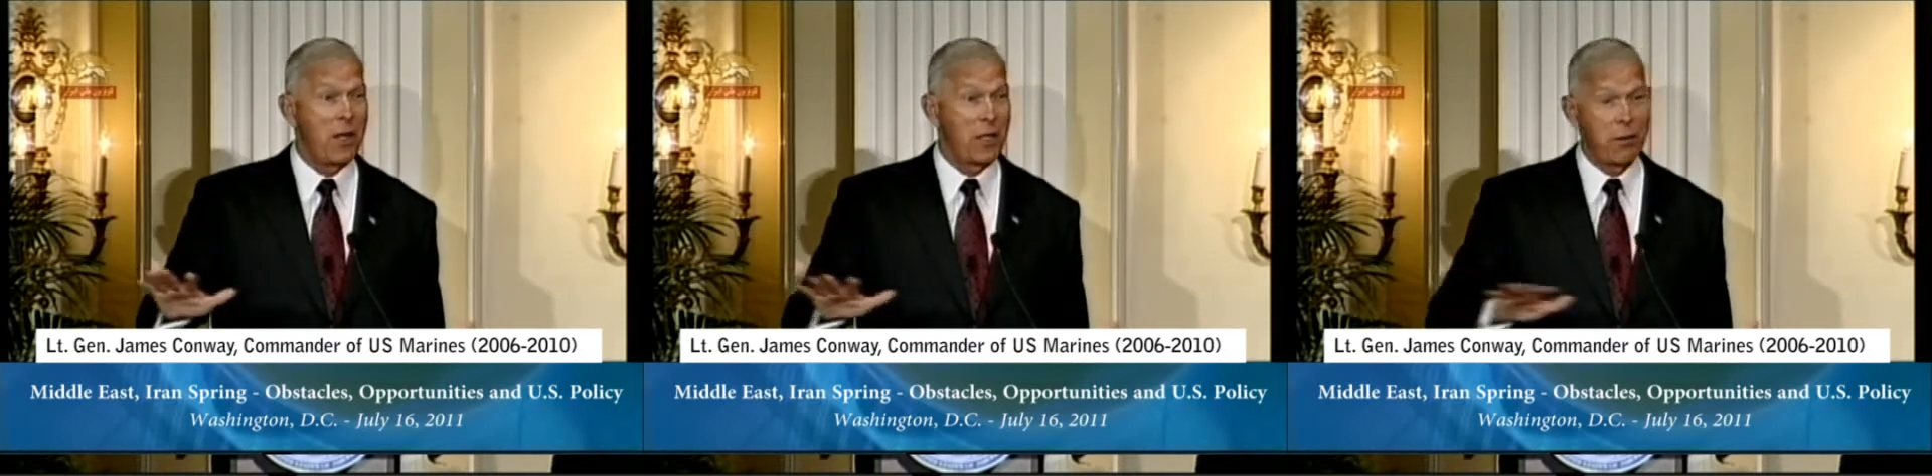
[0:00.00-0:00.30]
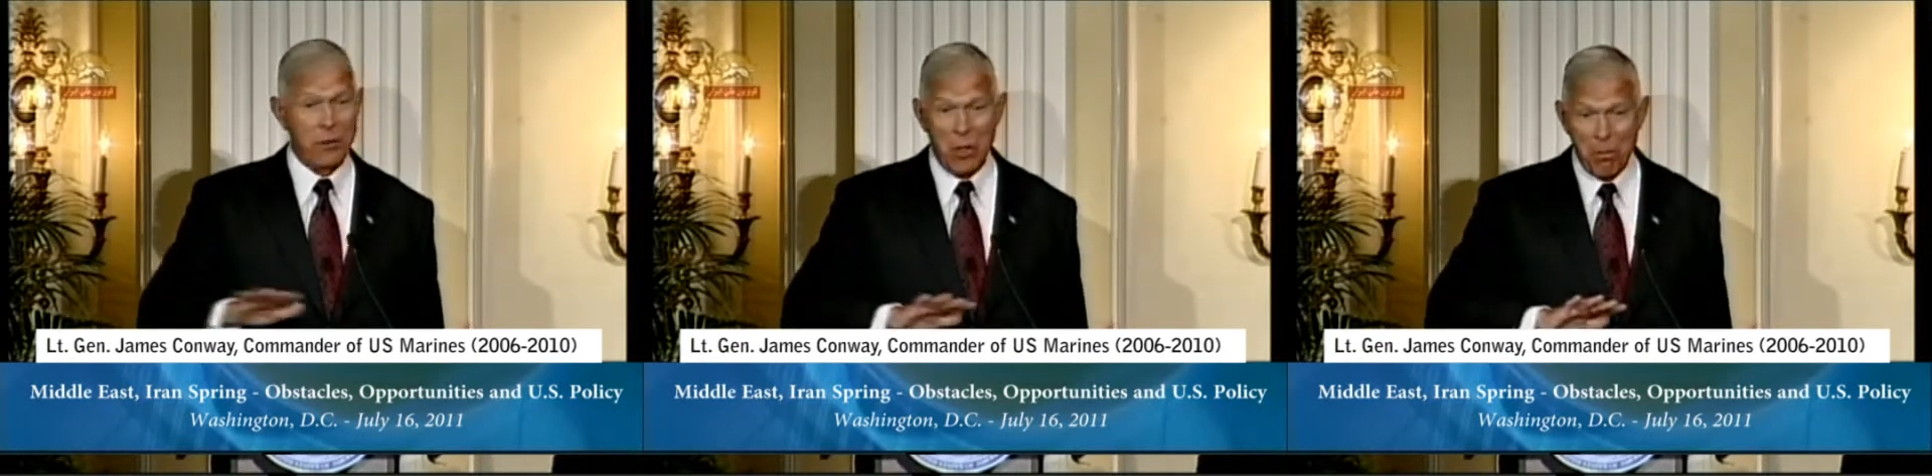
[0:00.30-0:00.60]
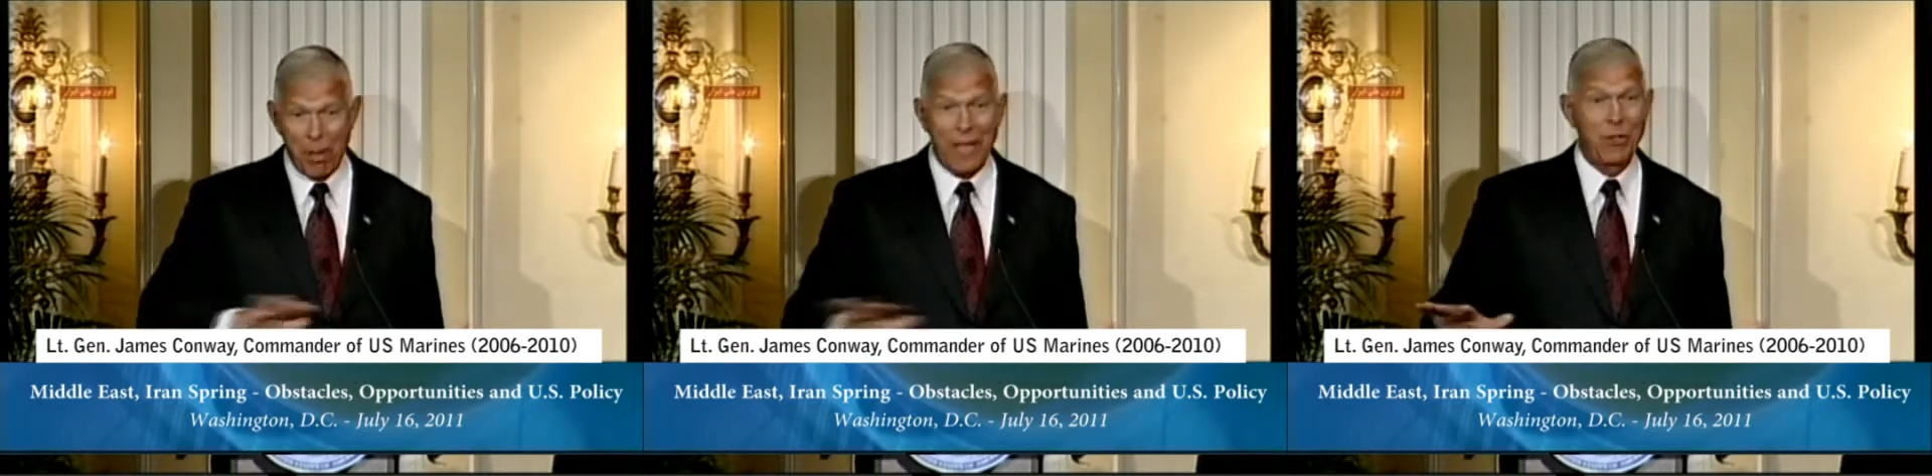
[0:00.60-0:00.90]
There is no
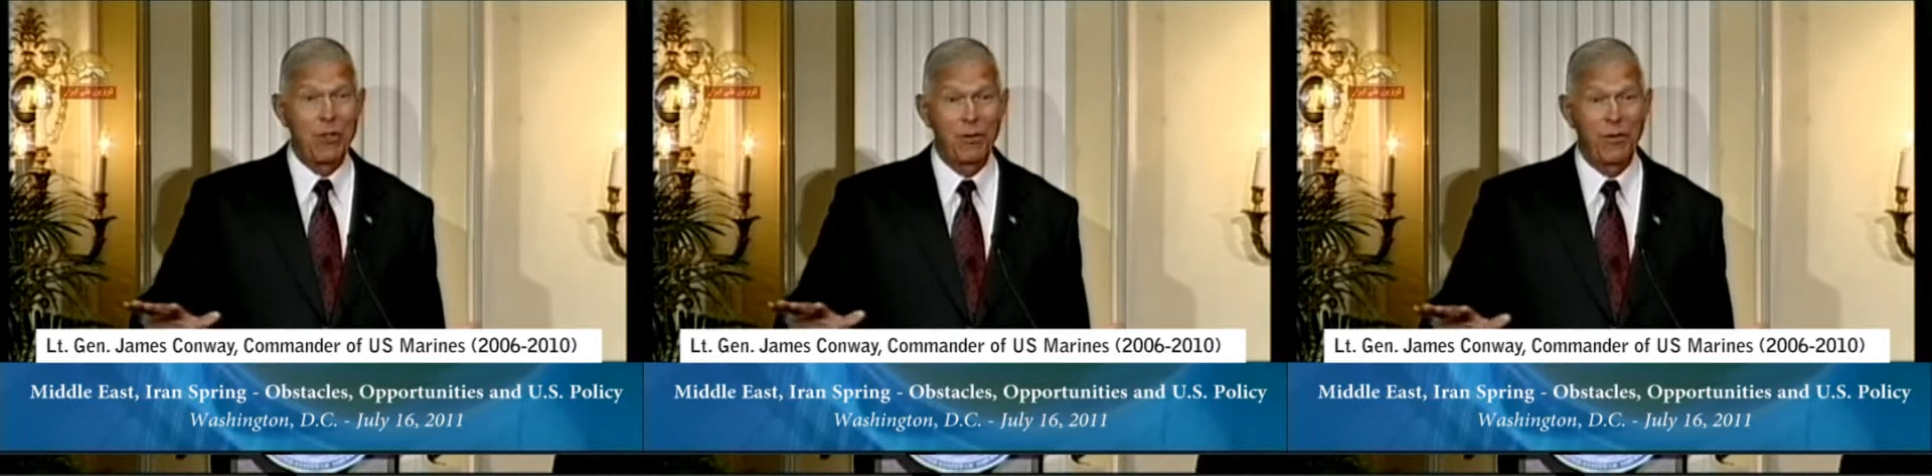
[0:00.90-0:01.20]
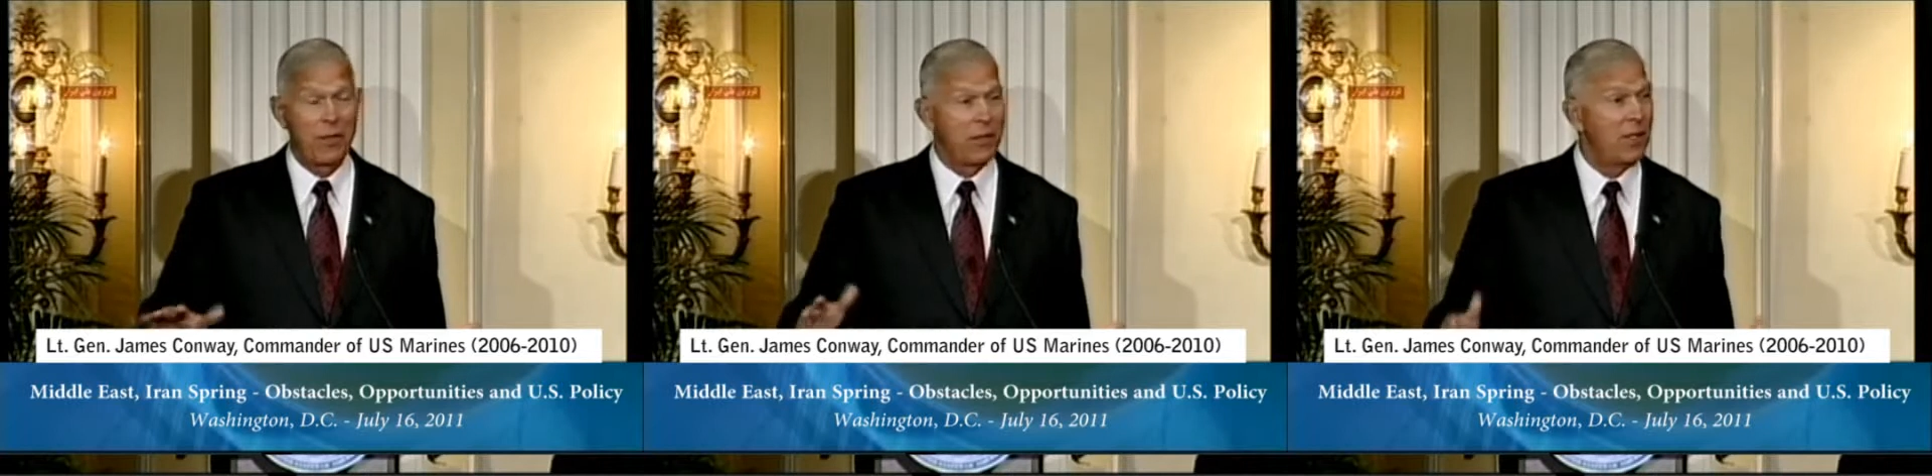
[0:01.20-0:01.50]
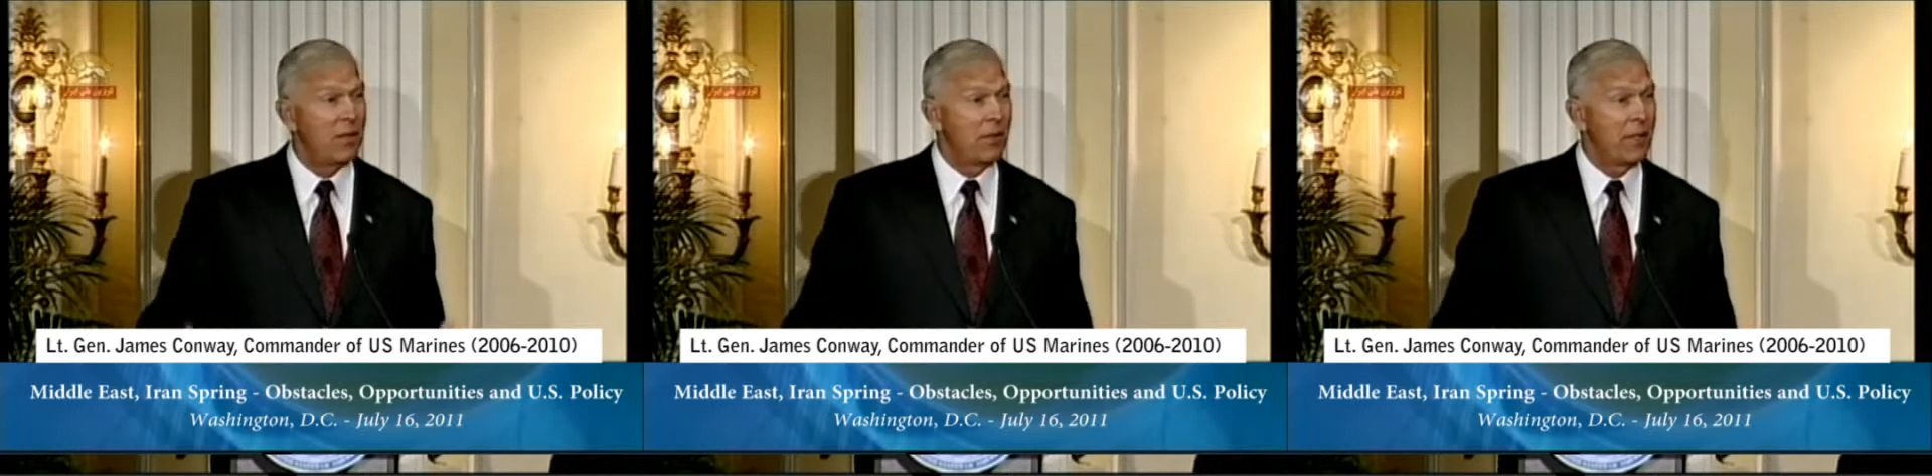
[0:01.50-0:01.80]
basis for
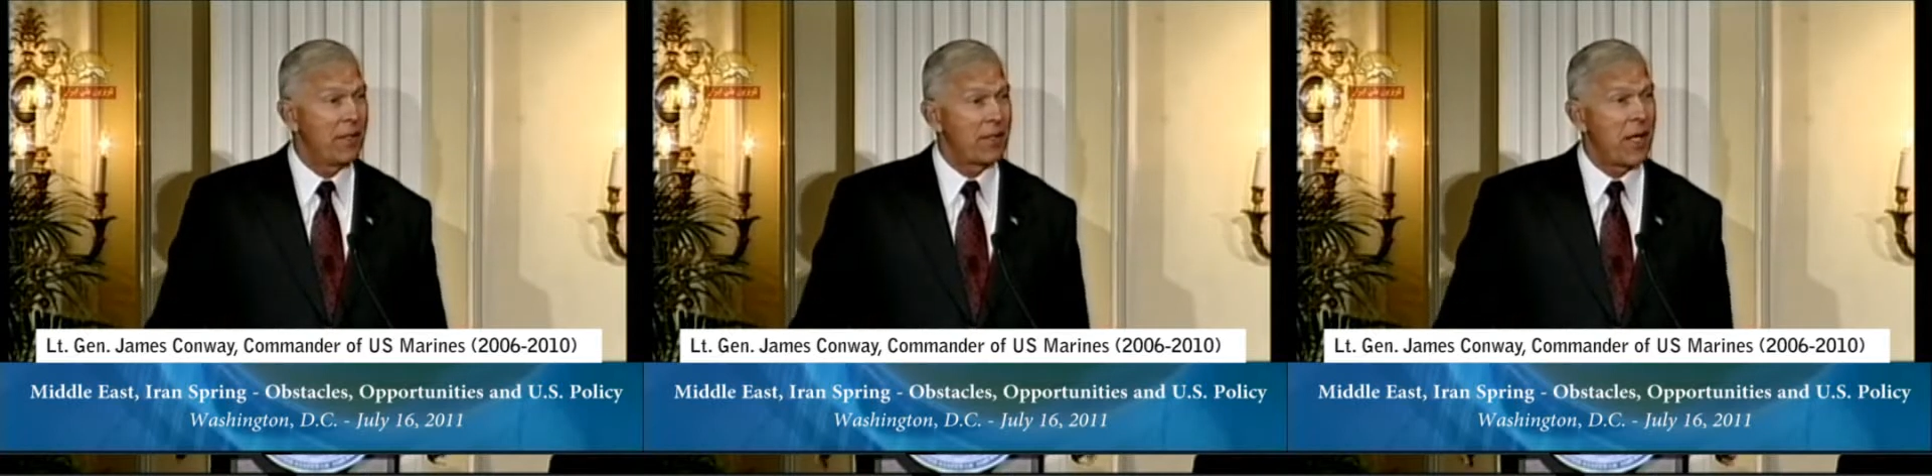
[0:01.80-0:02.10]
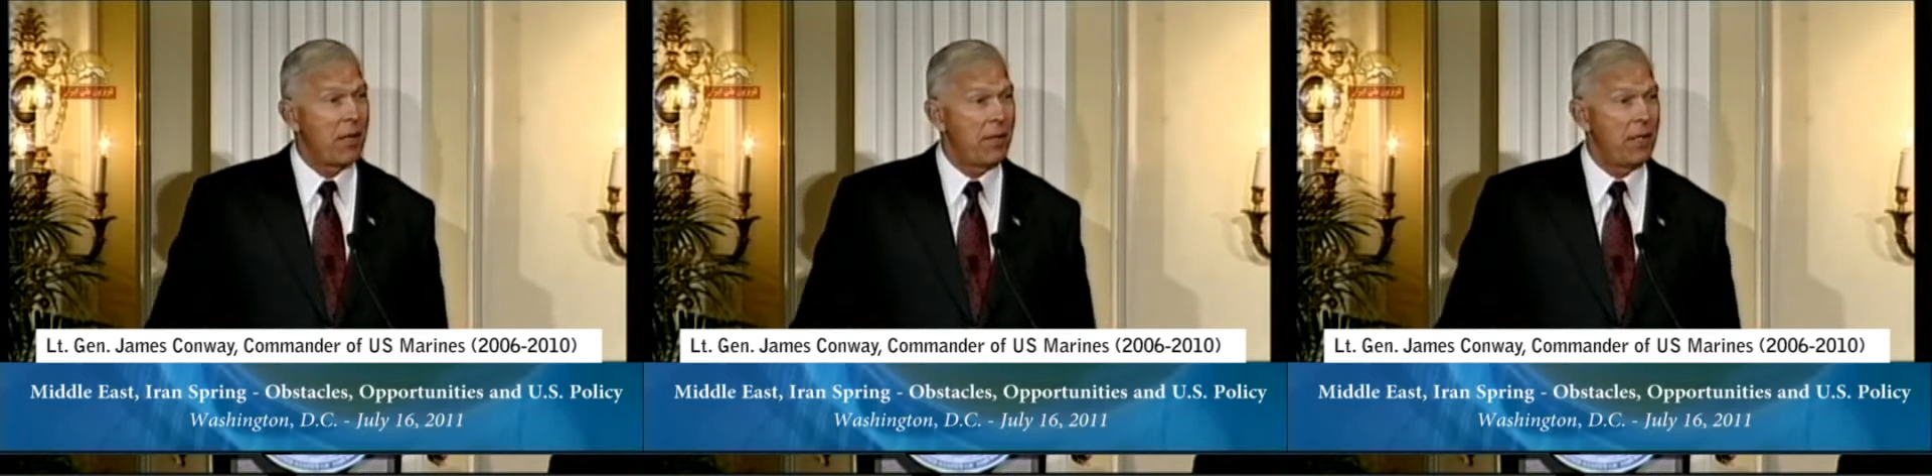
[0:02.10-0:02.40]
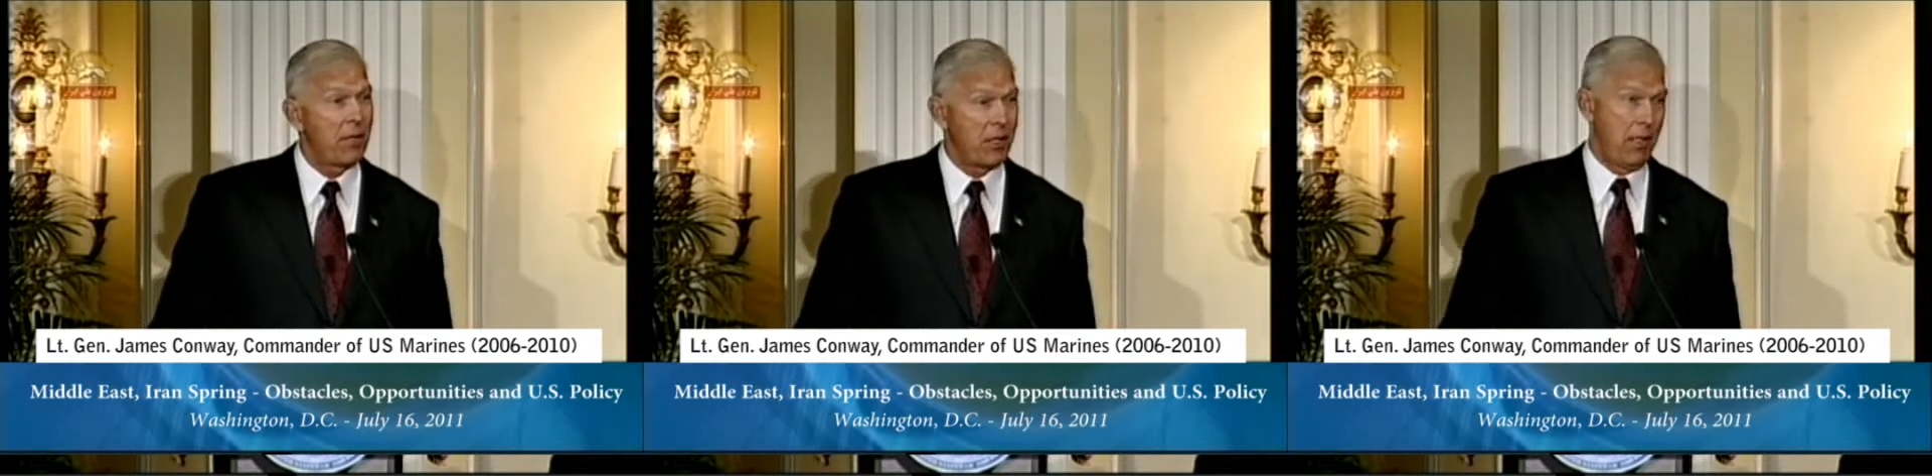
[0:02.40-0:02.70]
the entirety of
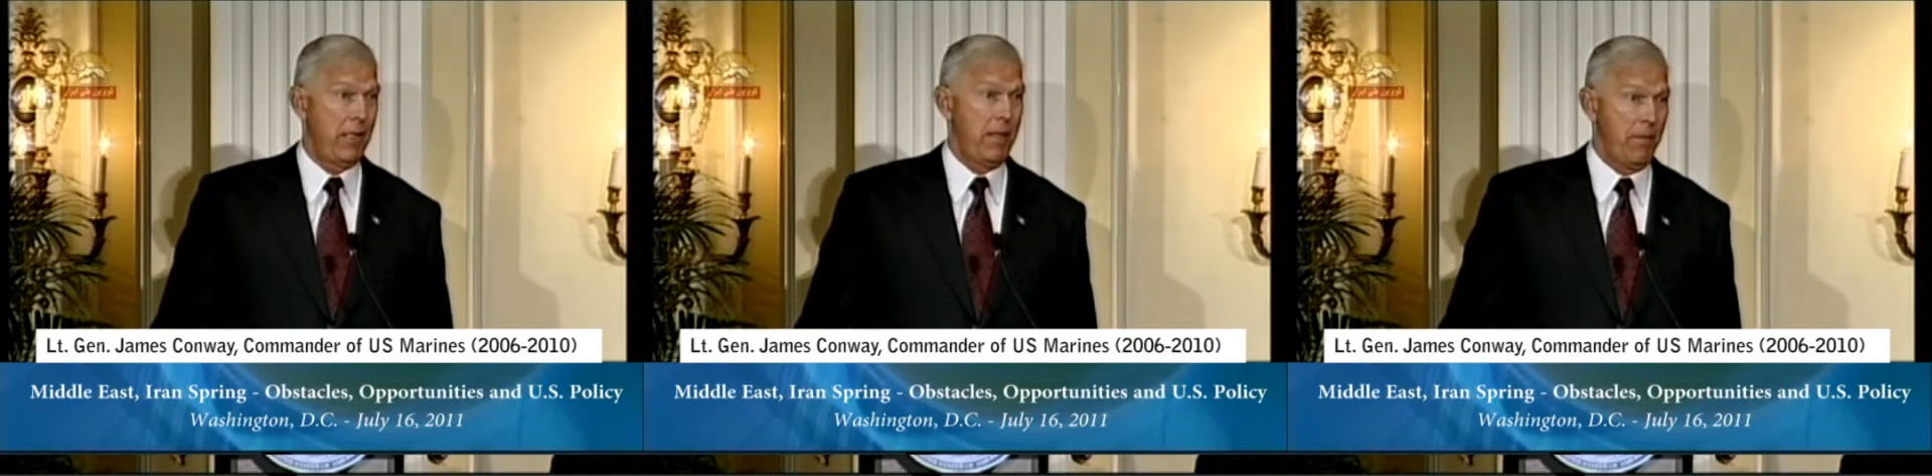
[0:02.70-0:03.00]
the claim.